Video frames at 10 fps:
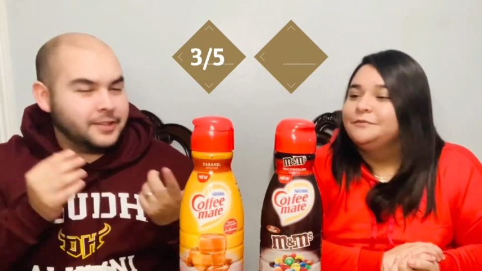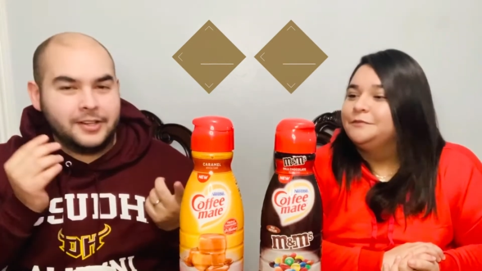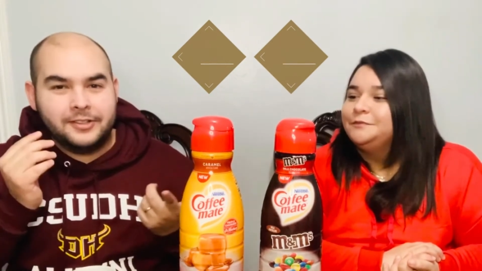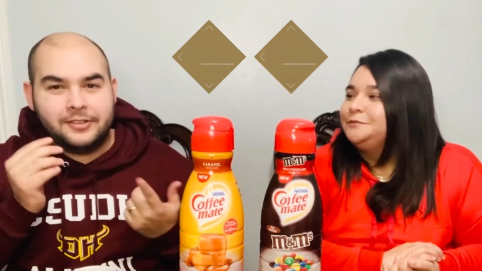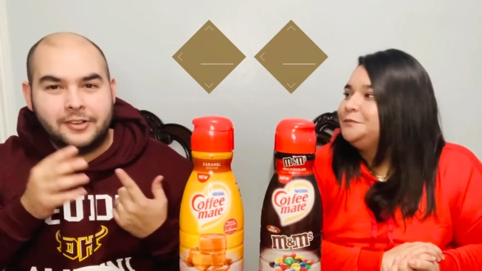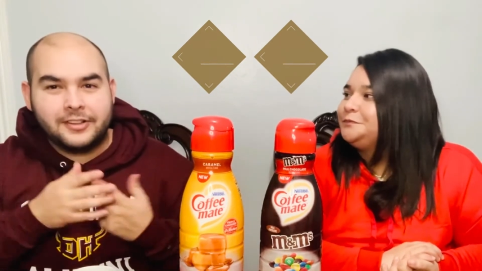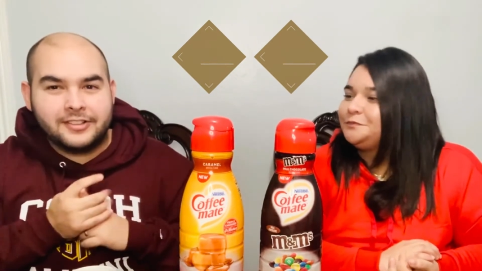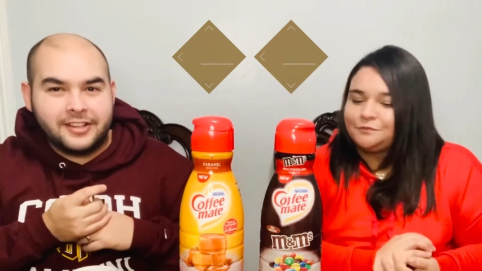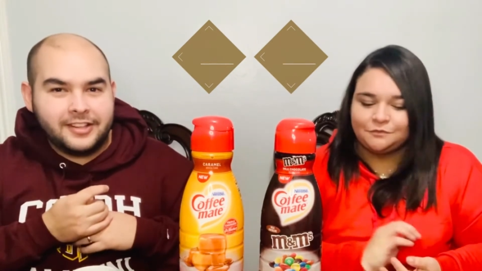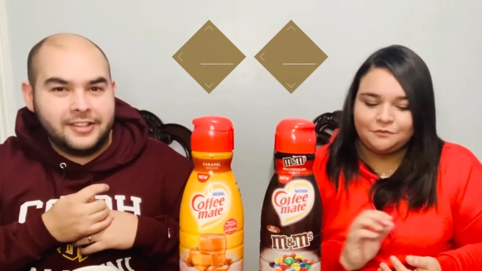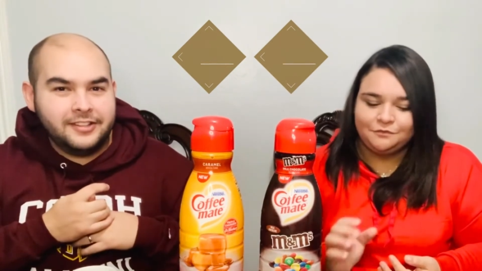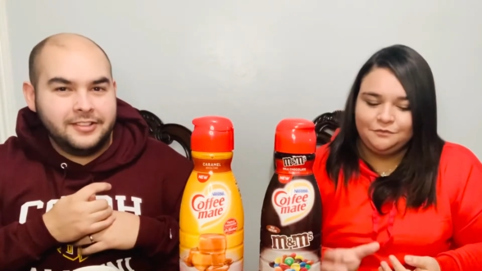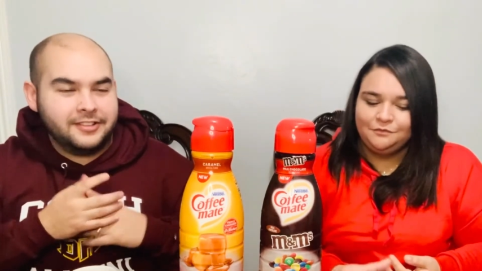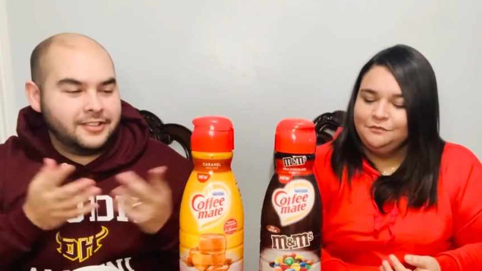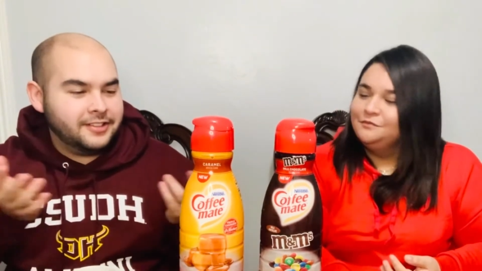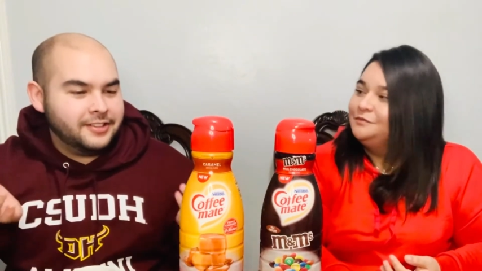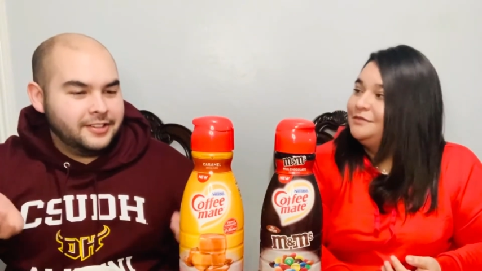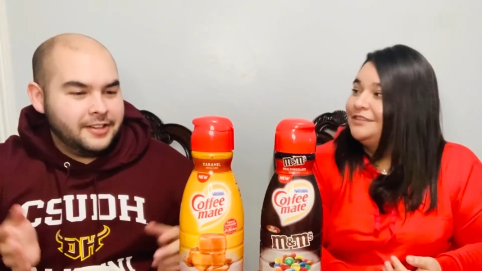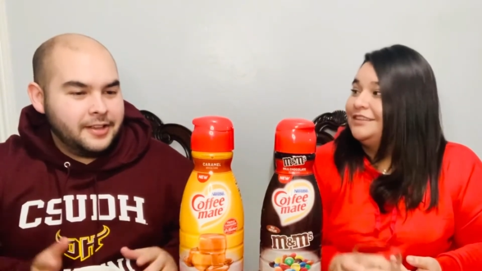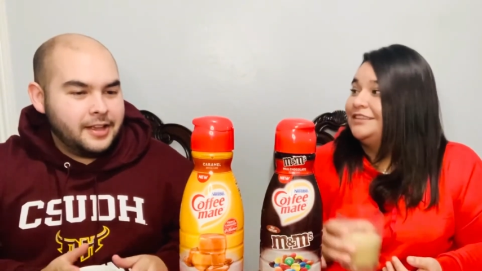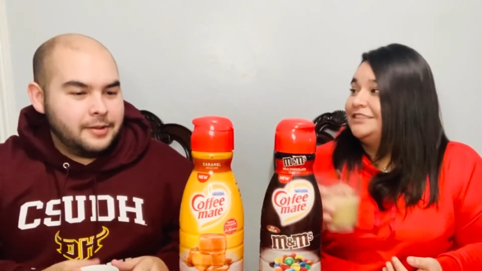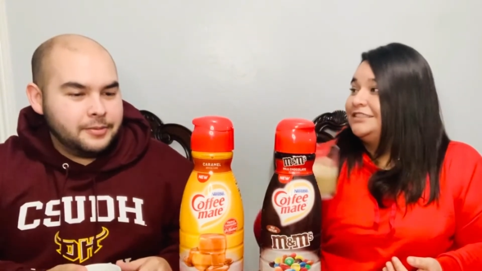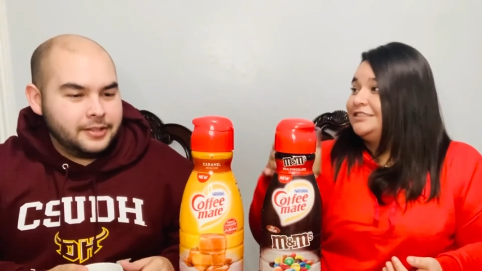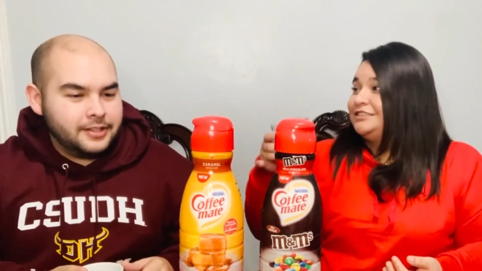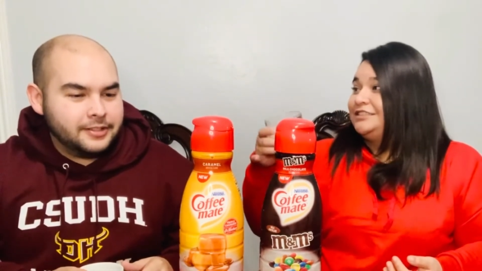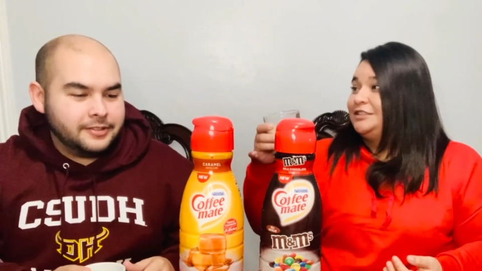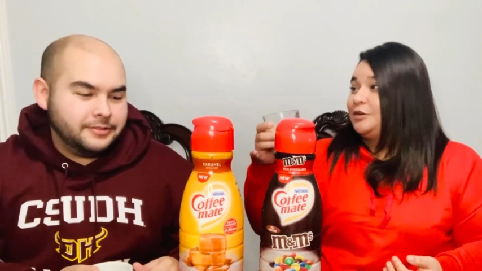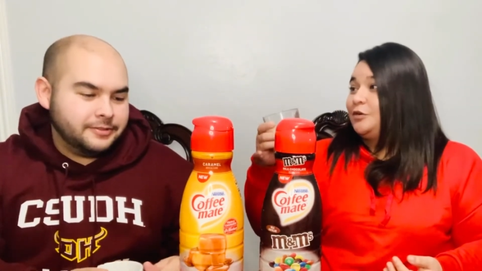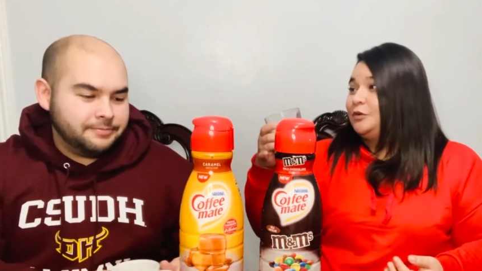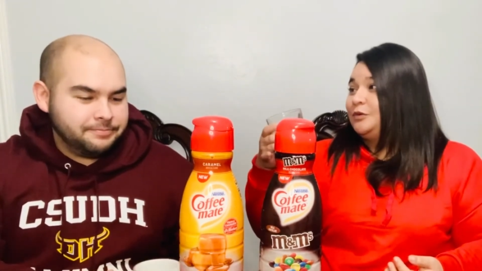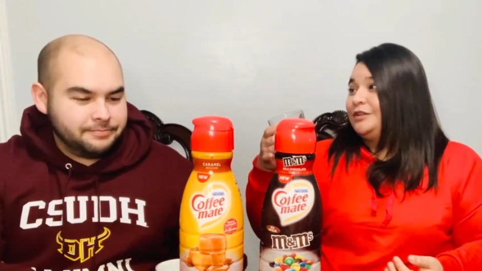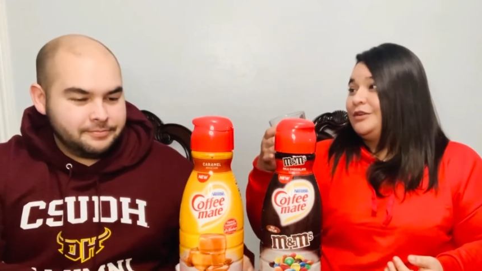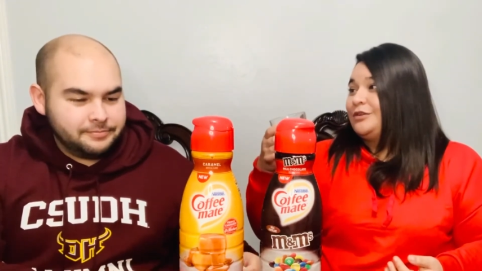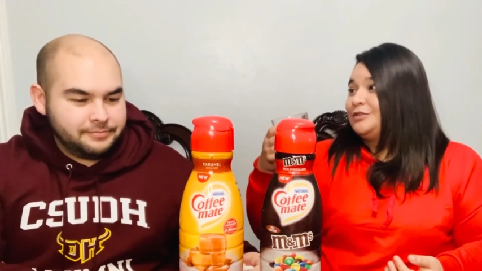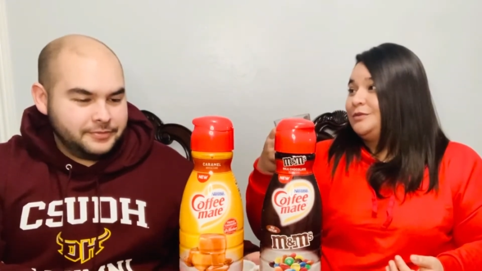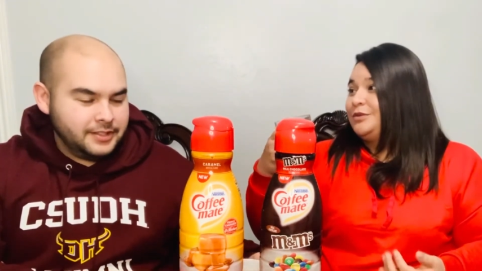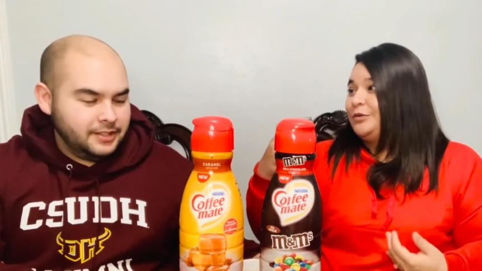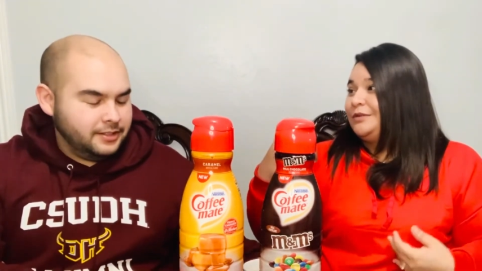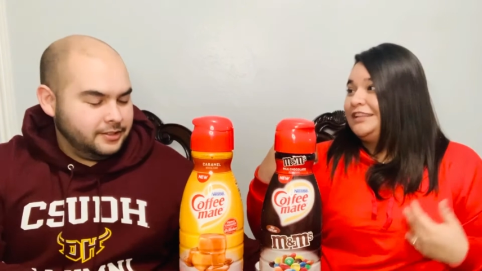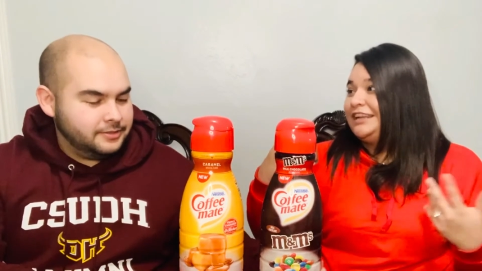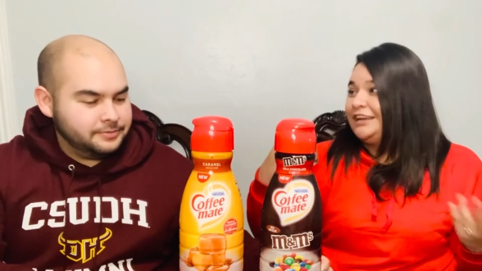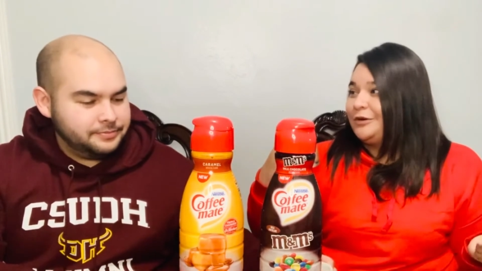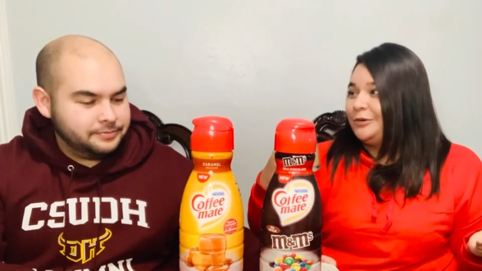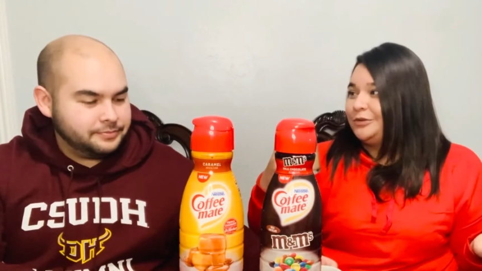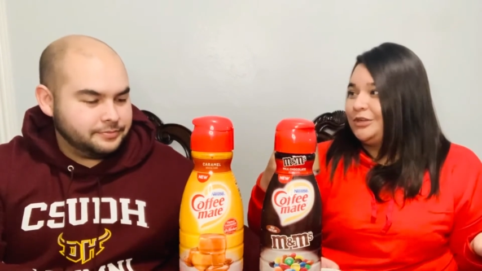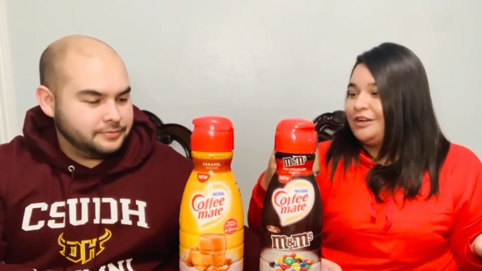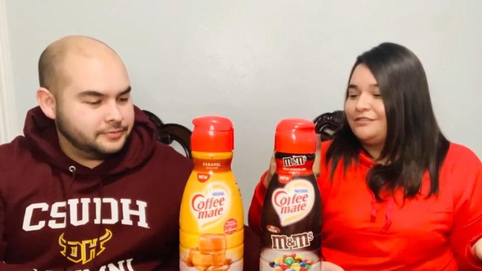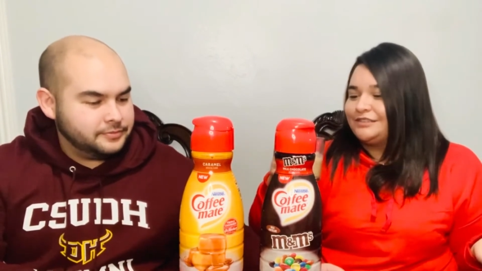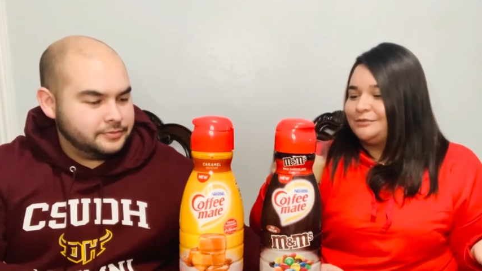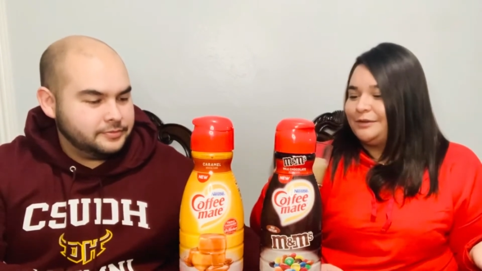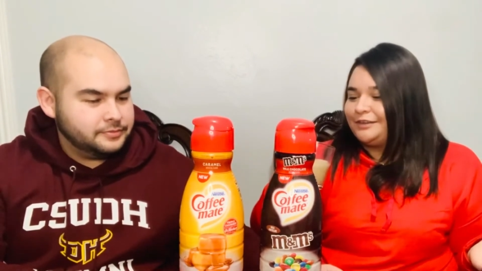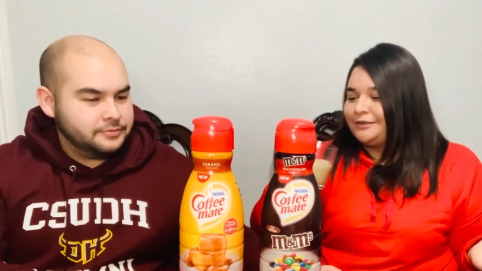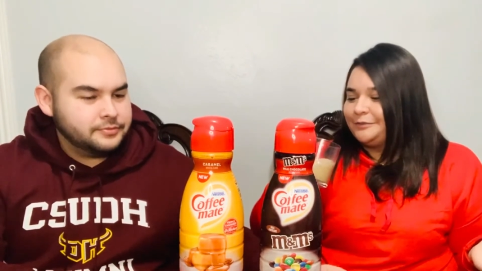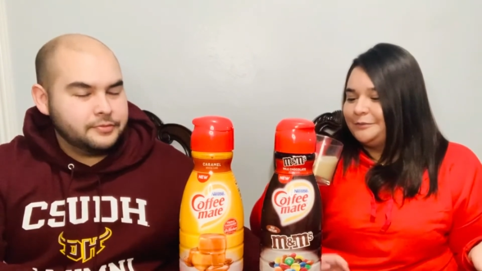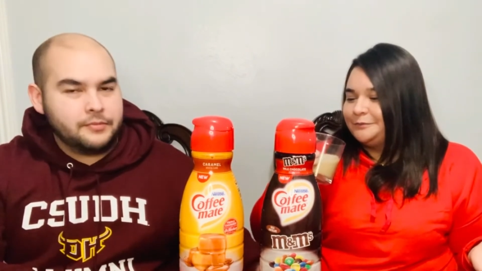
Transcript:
Speaker 1: not a mm-hmm. strong taste. Let's I mean, see the
Speaker 2: cold one because we normally like cold coffee is better.